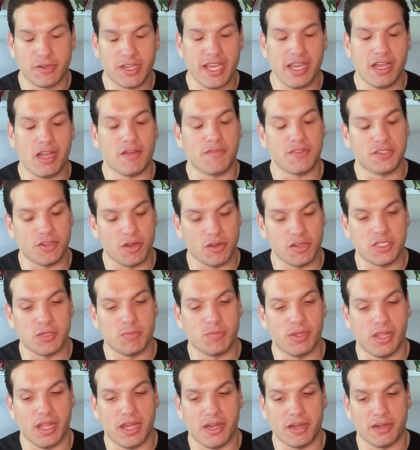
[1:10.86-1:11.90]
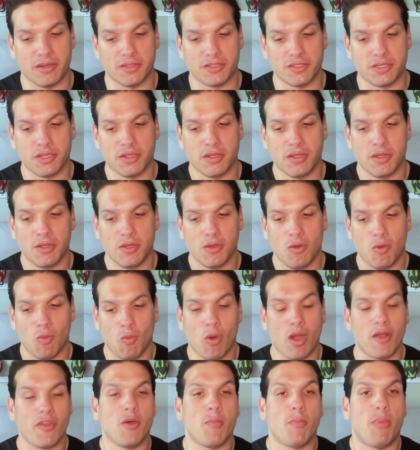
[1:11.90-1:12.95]
kickoff starts the players
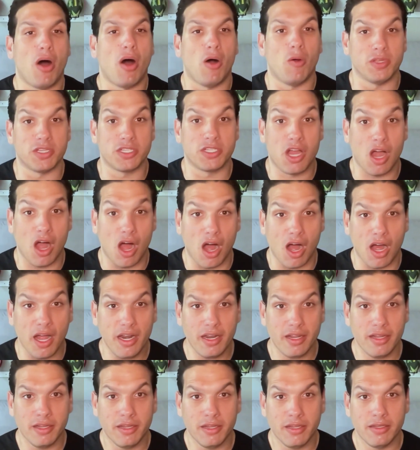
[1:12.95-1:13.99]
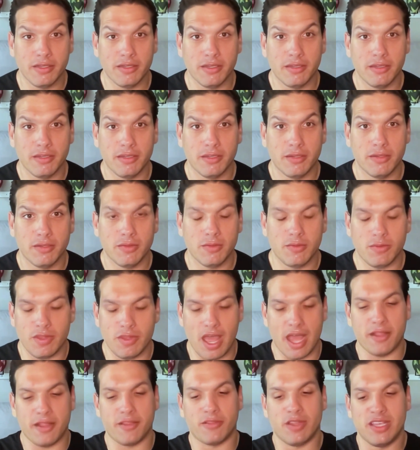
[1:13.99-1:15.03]
where the ball is caught.
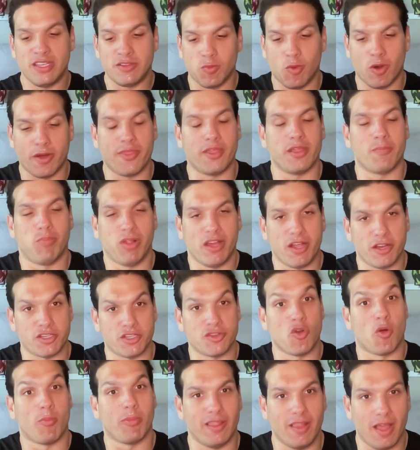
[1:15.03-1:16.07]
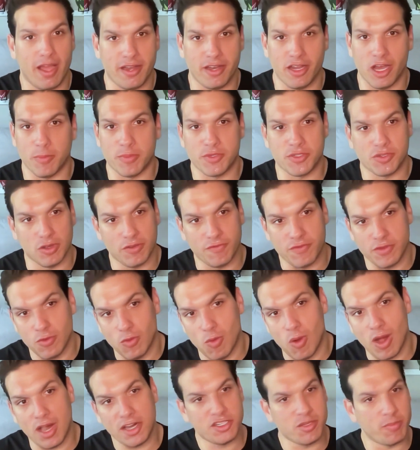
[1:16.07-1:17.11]
That is where the players normally lined up. So if you
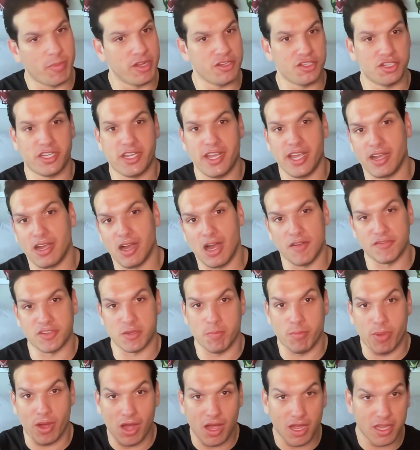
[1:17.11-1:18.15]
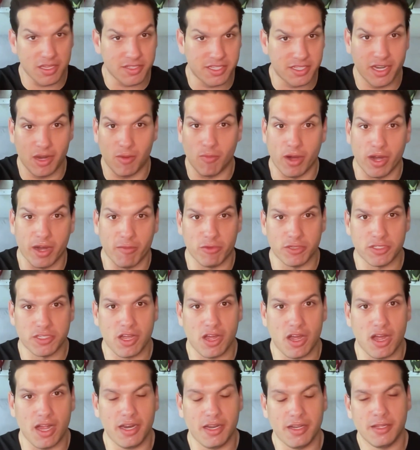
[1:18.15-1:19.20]
watched a bunch of kickoffs and paused it on where it was
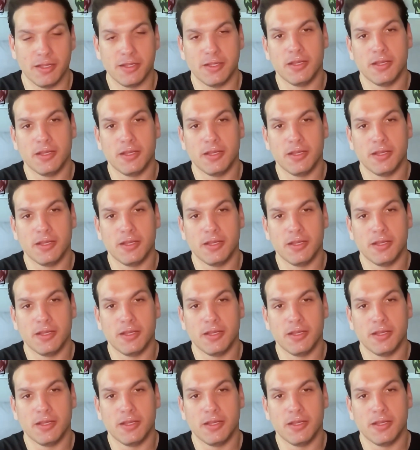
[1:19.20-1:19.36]
caught,